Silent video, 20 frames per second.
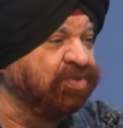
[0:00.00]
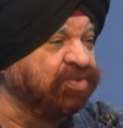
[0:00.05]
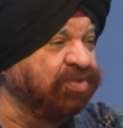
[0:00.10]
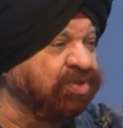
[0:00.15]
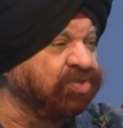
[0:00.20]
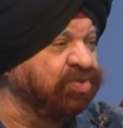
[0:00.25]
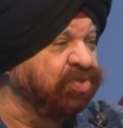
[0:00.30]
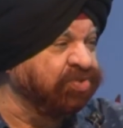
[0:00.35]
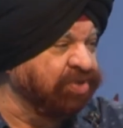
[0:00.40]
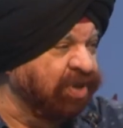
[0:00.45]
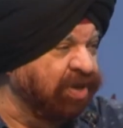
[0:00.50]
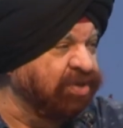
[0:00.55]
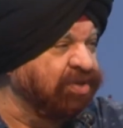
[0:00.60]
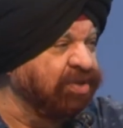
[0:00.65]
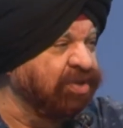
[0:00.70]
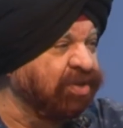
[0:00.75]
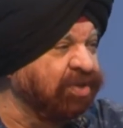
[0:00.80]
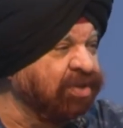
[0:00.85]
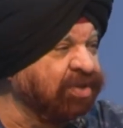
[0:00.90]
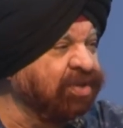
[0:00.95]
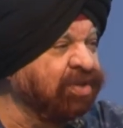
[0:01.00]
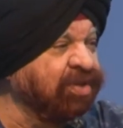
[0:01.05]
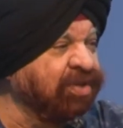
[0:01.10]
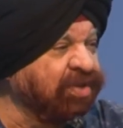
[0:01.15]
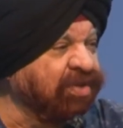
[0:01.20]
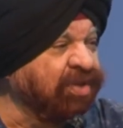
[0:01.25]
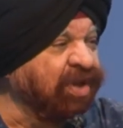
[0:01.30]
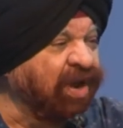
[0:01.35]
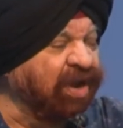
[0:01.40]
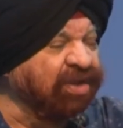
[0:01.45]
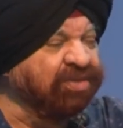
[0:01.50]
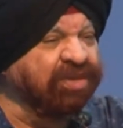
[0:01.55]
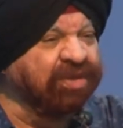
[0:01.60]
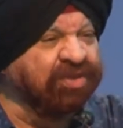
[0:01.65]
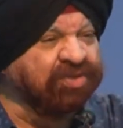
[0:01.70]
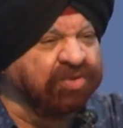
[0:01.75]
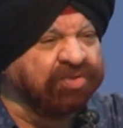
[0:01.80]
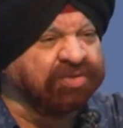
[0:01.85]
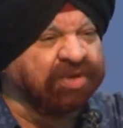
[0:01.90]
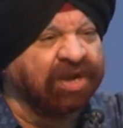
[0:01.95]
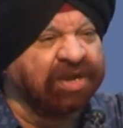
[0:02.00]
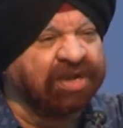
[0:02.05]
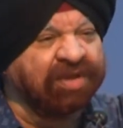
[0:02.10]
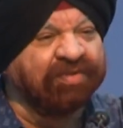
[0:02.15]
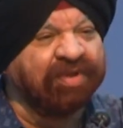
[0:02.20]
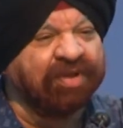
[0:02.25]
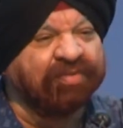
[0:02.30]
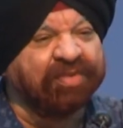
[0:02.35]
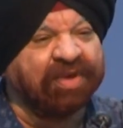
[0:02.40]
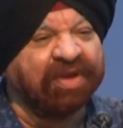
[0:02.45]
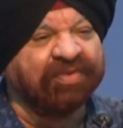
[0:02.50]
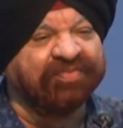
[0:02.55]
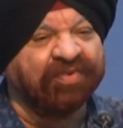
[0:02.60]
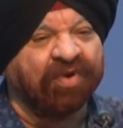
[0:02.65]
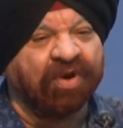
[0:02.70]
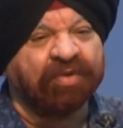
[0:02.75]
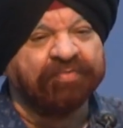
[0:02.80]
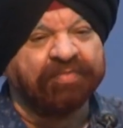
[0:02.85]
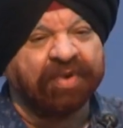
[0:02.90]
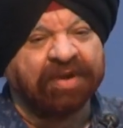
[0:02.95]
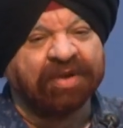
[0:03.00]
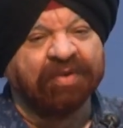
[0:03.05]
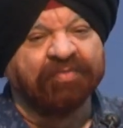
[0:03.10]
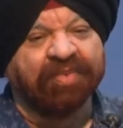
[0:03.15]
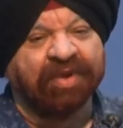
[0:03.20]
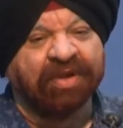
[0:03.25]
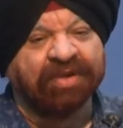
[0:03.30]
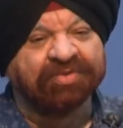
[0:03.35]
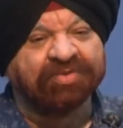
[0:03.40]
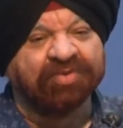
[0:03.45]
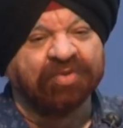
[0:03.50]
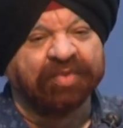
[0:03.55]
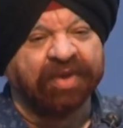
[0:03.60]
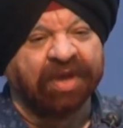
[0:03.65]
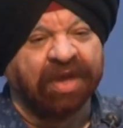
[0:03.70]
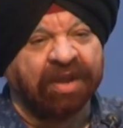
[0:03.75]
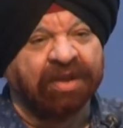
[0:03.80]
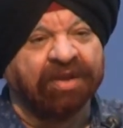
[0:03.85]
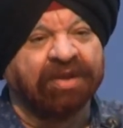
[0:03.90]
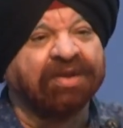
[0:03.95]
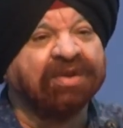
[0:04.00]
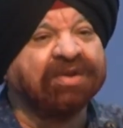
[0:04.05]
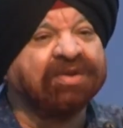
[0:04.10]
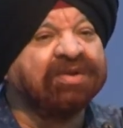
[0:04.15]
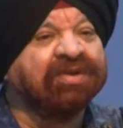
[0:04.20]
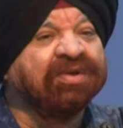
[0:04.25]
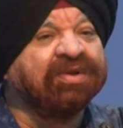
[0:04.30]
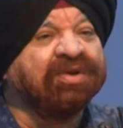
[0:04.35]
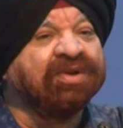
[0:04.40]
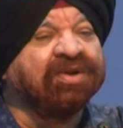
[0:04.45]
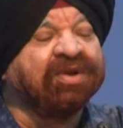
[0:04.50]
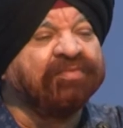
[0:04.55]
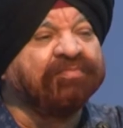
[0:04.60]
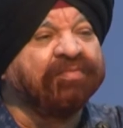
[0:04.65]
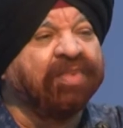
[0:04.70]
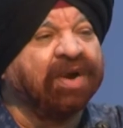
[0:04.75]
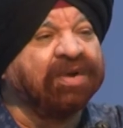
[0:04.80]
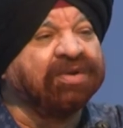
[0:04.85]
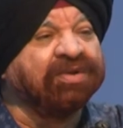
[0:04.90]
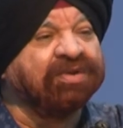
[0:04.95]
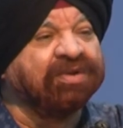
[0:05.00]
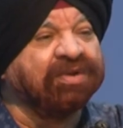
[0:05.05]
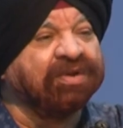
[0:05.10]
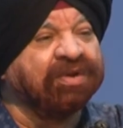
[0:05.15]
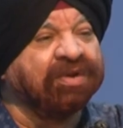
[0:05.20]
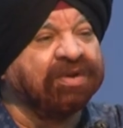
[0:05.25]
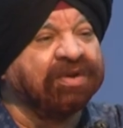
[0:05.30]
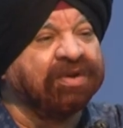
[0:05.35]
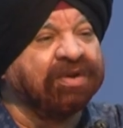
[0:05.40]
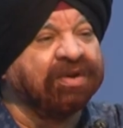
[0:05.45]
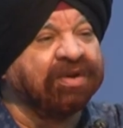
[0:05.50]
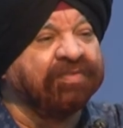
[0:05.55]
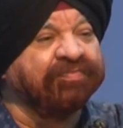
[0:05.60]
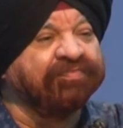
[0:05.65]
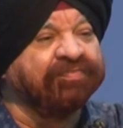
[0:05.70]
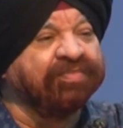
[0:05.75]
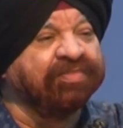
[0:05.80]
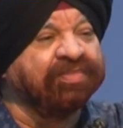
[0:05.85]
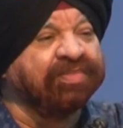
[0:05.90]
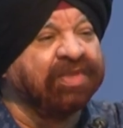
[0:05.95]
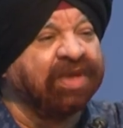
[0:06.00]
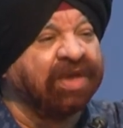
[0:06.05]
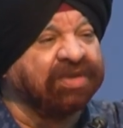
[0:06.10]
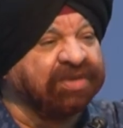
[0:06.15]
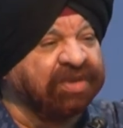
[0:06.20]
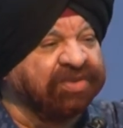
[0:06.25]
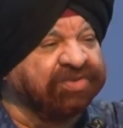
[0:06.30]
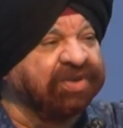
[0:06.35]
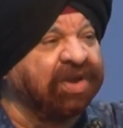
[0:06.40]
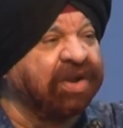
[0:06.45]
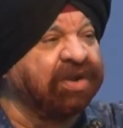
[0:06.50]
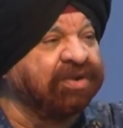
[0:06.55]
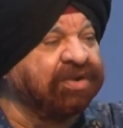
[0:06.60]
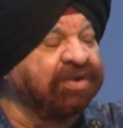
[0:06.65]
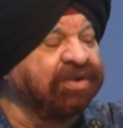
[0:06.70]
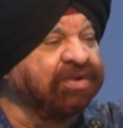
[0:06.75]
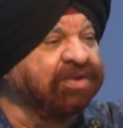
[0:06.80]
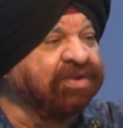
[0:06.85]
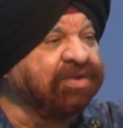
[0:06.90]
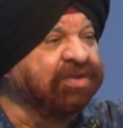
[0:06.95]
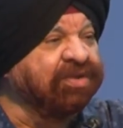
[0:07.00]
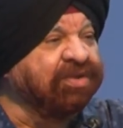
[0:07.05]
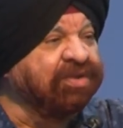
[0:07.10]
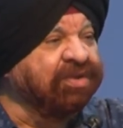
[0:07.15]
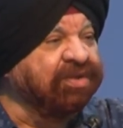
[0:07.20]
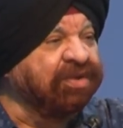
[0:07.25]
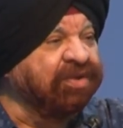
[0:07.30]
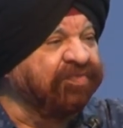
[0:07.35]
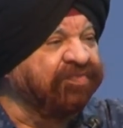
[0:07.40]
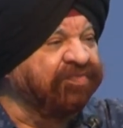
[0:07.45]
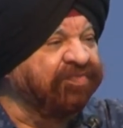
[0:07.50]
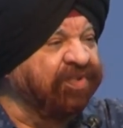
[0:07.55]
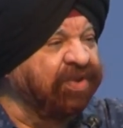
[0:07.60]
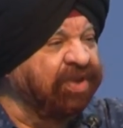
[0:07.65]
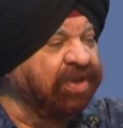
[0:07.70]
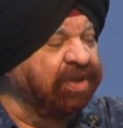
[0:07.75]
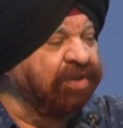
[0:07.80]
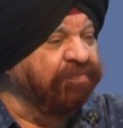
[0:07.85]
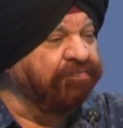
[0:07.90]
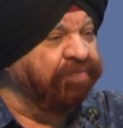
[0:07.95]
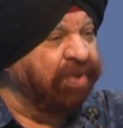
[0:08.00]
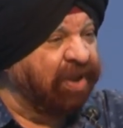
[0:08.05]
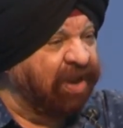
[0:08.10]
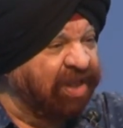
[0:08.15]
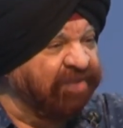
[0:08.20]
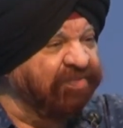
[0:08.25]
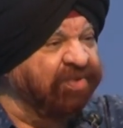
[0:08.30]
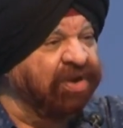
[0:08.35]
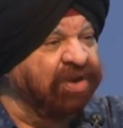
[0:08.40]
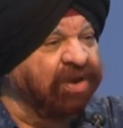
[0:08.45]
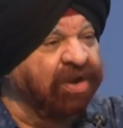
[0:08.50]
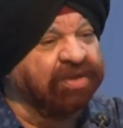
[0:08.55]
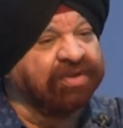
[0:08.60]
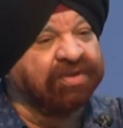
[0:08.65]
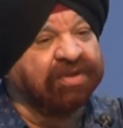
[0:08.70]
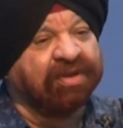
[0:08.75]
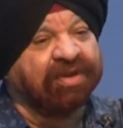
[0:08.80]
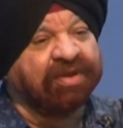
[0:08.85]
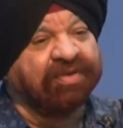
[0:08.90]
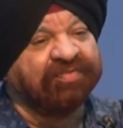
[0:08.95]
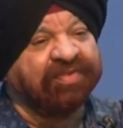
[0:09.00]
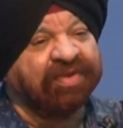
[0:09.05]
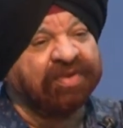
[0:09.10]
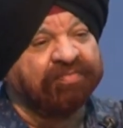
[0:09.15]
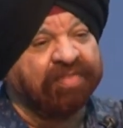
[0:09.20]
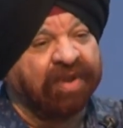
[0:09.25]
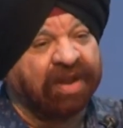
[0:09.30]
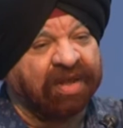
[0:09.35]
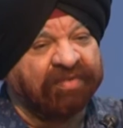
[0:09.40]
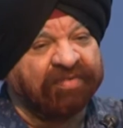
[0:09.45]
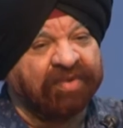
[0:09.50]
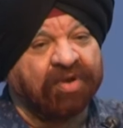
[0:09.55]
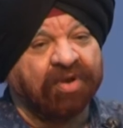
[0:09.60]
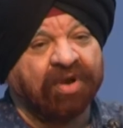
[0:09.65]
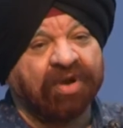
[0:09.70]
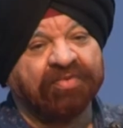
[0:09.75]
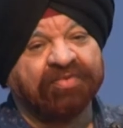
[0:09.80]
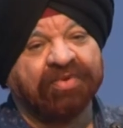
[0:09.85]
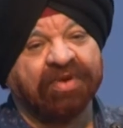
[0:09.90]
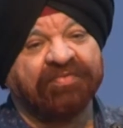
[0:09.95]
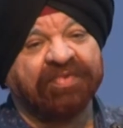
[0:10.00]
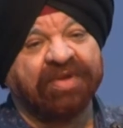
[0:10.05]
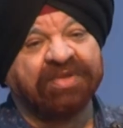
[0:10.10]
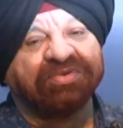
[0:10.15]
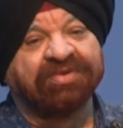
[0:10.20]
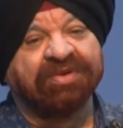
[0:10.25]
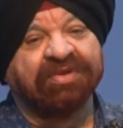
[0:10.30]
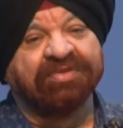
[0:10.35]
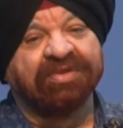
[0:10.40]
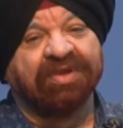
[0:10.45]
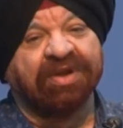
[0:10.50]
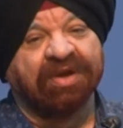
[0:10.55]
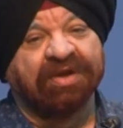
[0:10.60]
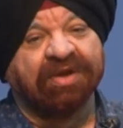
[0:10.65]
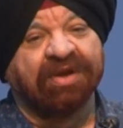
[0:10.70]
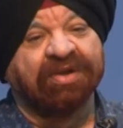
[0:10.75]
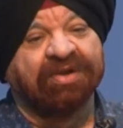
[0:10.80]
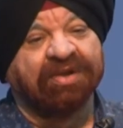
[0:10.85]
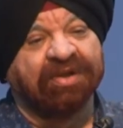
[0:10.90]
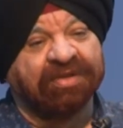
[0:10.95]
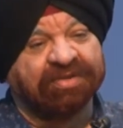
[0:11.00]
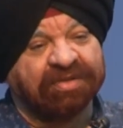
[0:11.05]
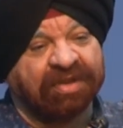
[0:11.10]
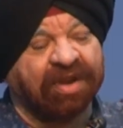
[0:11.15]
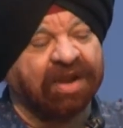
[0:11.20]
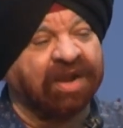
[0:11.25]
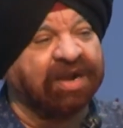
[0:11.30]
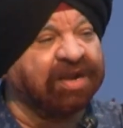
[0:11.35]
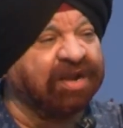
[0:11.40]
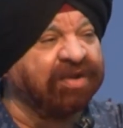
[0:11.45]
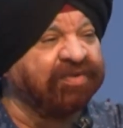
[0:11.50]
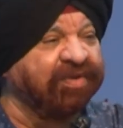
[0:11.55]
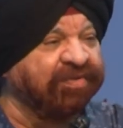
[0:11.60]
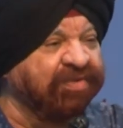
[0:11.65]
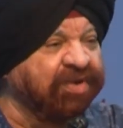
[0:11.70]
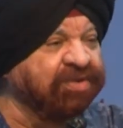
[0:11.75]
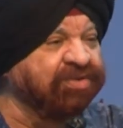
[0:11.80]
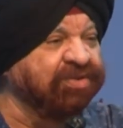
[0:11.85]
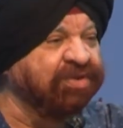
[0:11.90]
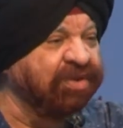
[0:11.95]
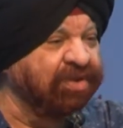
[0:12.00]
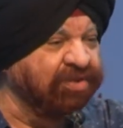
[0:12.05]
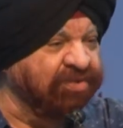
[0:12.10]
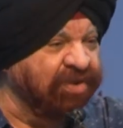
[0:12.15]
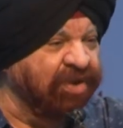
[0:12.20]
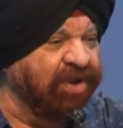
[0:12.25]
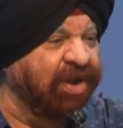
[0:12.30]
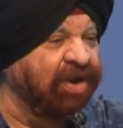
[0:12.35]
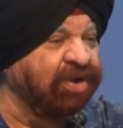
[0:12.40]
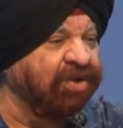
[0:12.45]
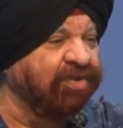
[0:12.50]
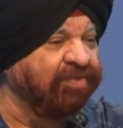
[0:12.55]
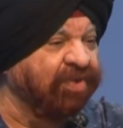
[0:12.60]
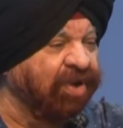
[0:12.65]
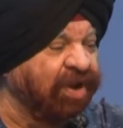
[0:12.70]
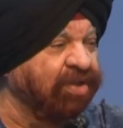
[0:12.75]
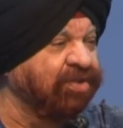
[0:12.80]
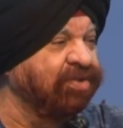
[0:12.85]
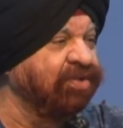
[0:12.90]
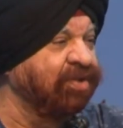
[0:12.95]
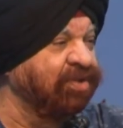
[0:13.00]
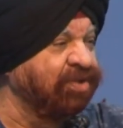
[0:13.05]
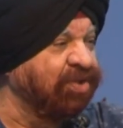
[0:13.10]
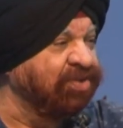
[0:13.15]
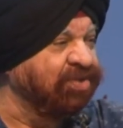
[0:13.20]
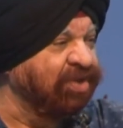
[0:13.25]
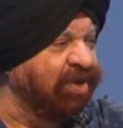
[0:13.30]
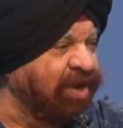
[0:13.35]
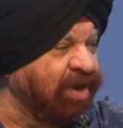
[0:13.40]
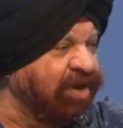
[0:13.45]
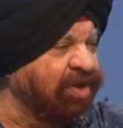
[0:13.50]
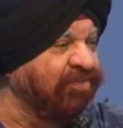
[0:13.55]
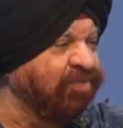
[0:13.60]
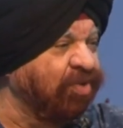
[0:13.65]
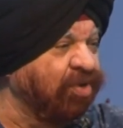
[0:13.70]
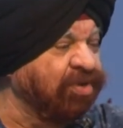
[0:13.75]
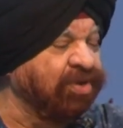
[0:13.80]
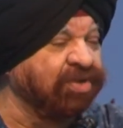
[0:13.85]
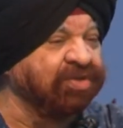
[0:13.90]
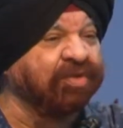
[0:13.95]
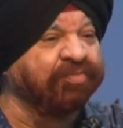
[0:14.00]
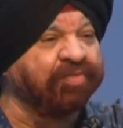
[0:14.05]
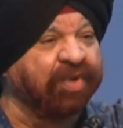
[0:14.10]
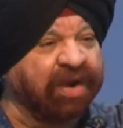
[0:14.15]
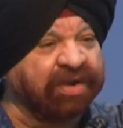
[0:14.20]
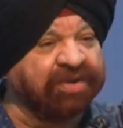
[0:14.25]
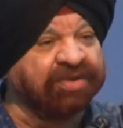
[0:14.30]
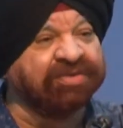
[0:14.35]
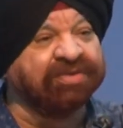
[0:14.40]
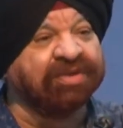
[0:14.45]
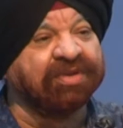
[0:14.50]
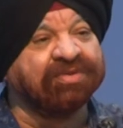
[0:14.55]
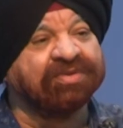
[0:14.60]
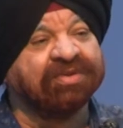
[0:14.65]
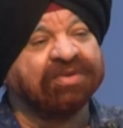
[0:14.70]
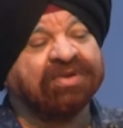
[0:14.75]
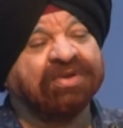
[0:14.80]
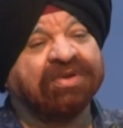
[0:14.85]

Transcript: to the society, I think society will be a far better place to be in. But as I said, we believe in religion, we believe in a lot of conventions in our country. It's a land of diversity, it's a land of religion, it's a land of all kinds of practices.